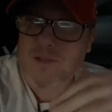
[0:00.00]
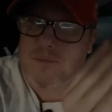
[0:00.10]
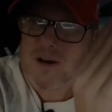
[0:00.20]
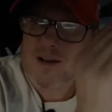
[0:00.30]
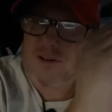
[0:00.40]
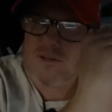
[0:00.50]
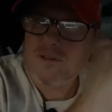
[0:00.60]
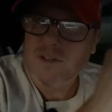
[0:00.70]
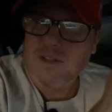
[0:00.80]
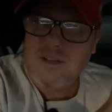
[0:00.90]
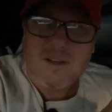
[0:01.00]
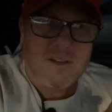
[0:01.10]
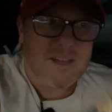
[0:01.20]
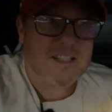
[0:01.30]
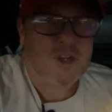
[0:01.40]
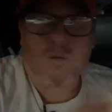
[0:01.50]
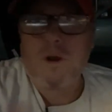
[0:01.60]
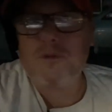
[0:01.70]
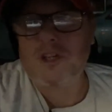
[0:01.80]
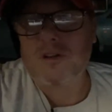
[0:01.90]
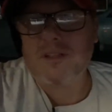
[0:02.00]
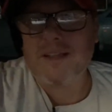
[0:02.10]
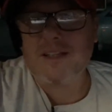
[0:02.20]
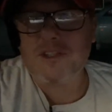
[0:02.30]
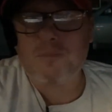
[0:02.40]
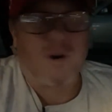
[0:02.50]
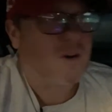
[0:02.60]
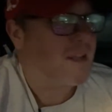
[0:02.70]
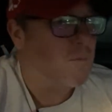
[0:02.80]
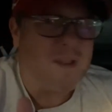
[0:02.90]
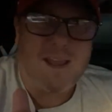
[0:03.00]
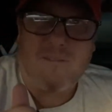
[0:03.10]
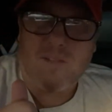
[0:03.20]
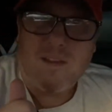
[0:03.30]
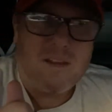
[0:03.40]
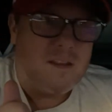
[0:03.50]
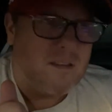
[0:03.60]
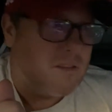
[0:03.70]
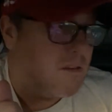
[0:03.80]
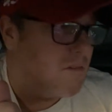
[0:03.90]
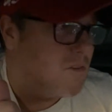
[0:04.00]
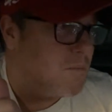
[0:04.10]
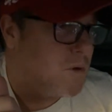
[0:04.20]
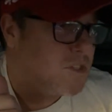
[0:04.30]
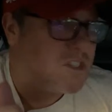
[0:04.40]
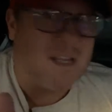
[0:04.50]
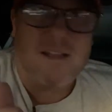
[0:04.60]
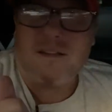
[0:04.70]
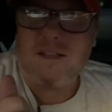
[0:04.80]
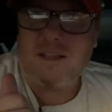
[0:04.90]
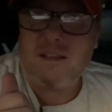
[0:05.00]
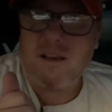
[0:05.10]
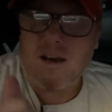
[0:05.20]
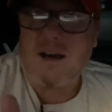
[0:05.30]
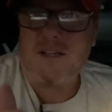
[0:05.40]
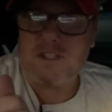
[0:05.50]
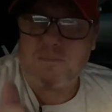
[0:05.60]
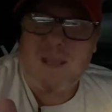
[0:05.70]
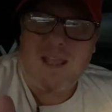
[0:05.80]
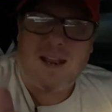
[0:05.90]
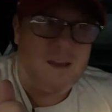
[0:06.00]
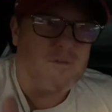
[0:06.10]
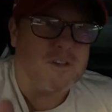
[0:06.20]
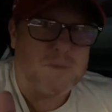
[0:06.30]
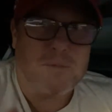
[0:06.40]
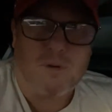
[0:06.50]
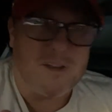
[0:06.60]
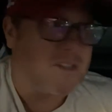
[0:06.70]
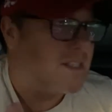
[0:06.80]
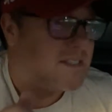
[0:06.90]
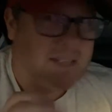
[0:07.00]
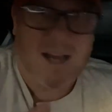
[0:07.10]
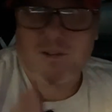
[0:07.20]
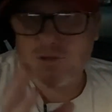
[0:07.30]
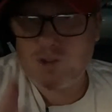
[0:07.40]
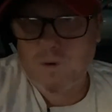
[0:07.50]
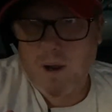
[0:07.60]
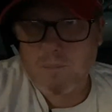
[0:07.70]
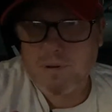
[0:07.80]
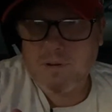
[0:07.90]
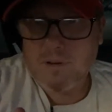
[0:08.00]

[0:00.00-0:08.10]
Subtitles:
by the mile. That's corruption on Lincoln's part. And we have the most saintly, honest man ever to be president, Donald Trump,